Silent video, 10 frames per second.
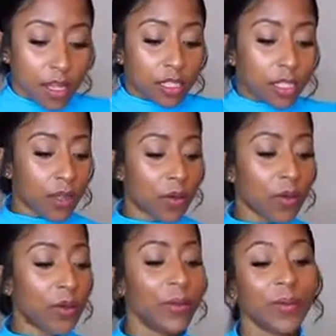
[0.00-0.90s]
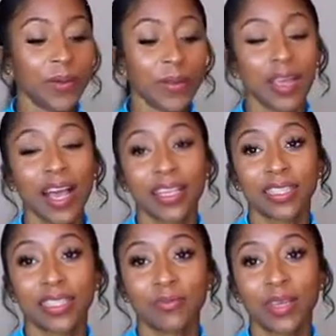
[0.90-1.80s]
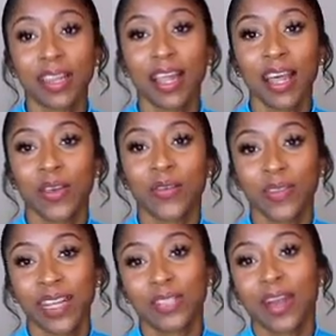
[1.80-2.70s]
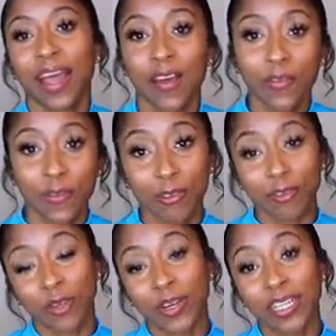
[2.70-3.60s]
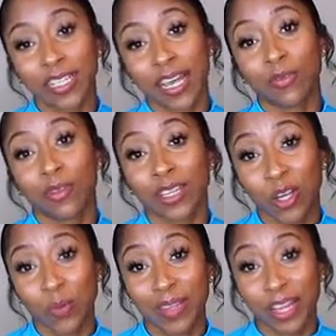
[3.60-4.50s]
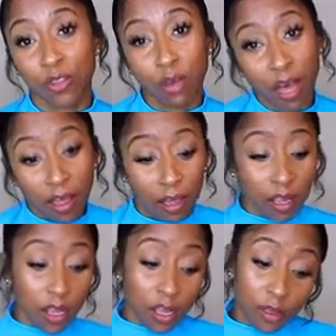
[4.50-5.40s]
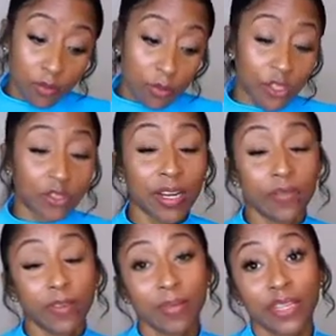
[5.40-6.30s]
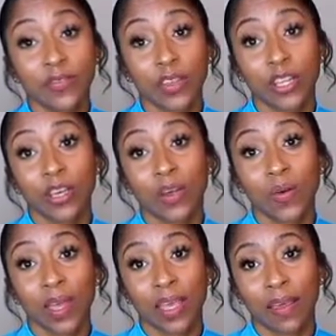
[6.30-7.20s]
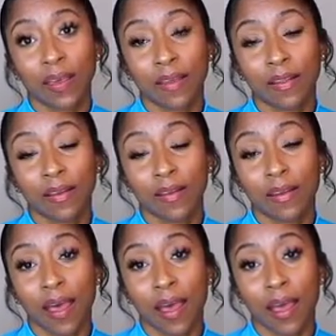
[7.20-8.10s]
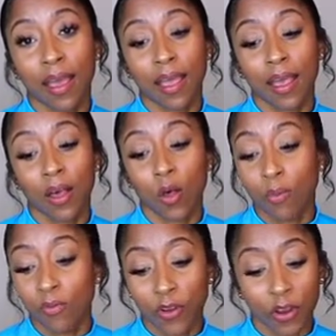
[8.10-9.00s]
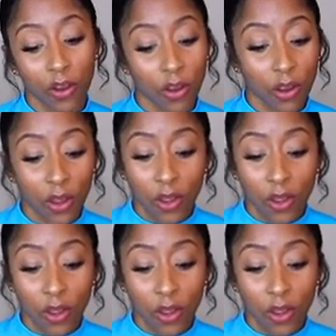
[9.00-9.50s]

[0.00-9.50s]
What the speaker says: So, yes, with love. That's what I have for you, Taurus. And I really hope that you got what you needed from this video. And I hope for